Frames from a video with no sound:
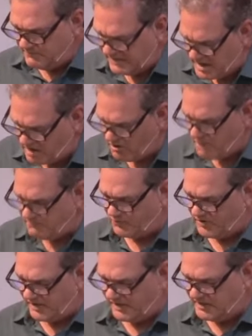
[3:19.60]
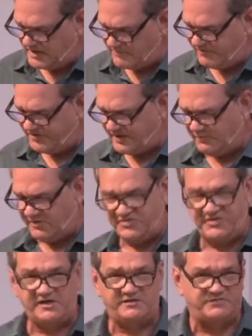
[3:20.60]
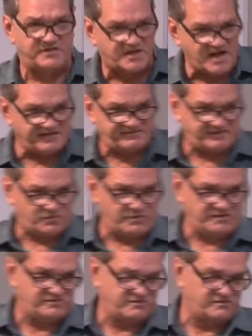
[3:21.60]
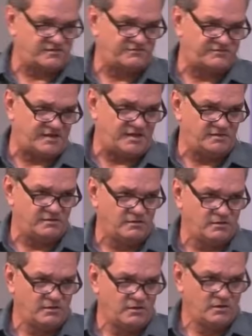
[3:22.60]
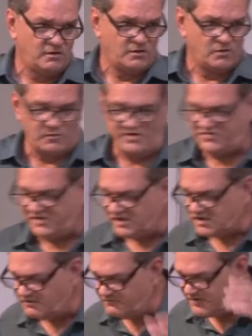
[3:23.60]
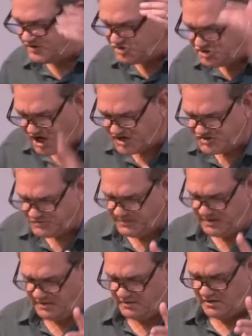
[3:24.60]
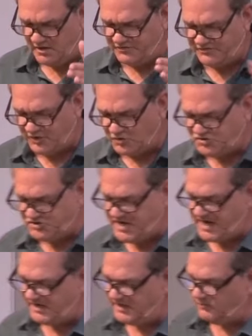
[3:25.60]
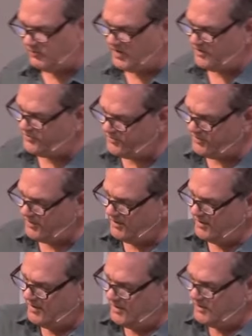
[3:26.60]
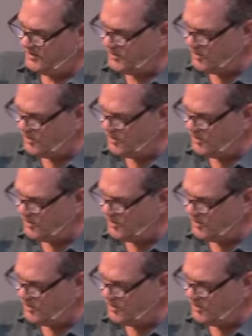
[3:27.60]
in our upbringing and everything, we think of the consequences of sin. We think of the judgment associated with, you